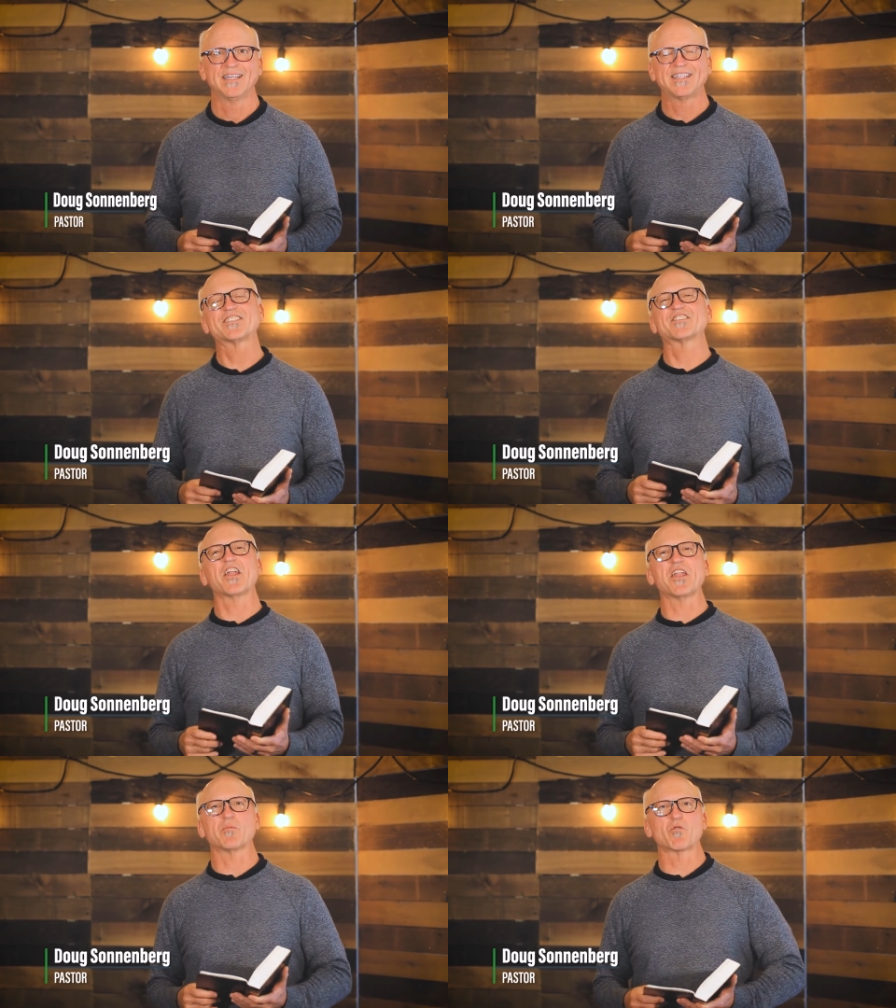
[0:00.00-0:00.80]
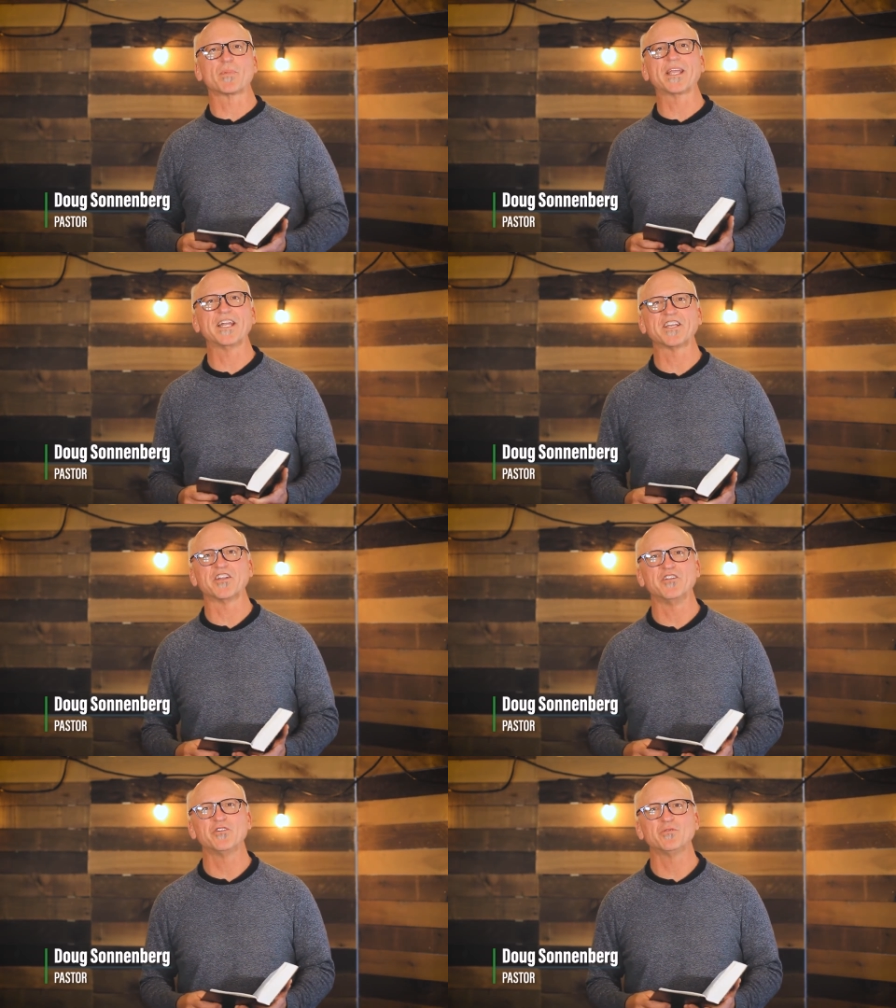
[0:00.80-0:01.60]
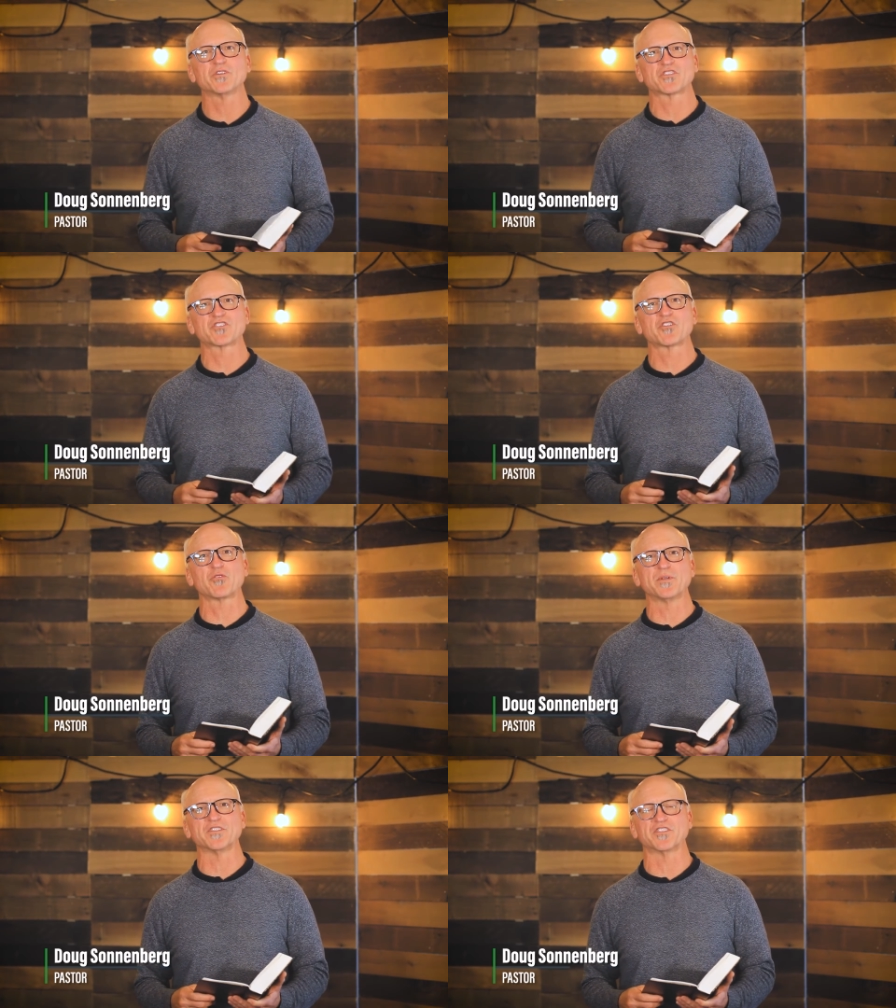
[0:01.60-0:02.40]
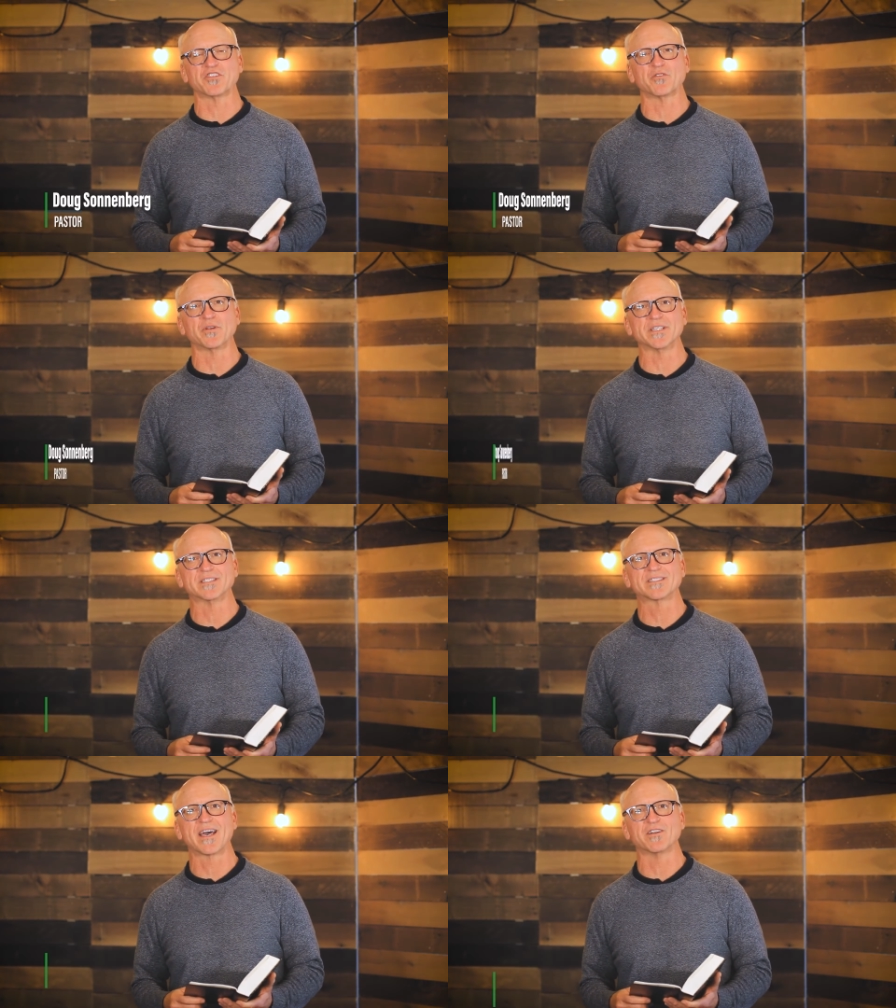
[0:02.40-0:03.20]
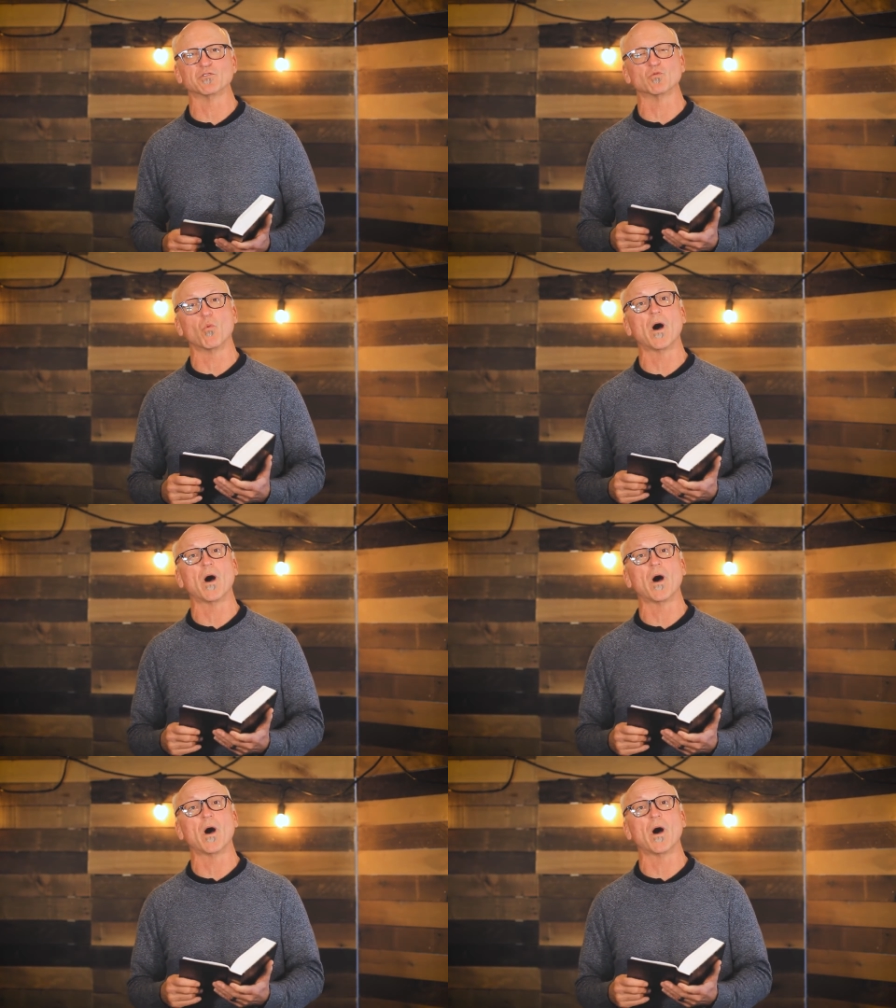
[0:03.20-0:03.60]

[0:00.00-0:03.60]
This Sunday, we're beginning a new sermon series titled,